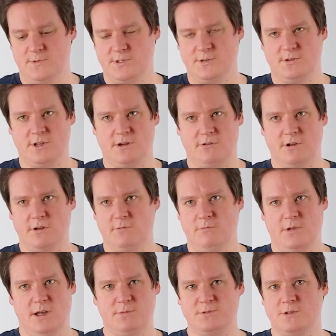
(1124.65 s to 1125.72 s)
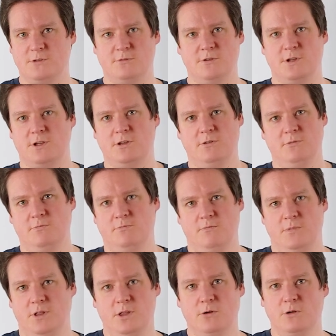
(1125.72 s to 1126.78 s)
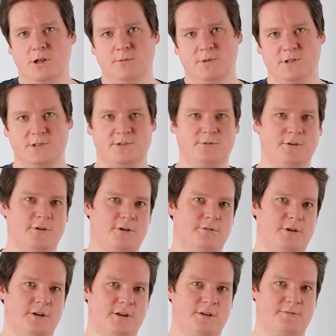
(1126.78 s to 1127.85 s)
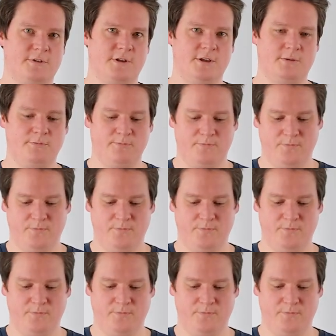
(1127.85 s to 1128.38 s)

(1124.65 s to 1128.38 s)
So there are absolutely no limits to your creativity.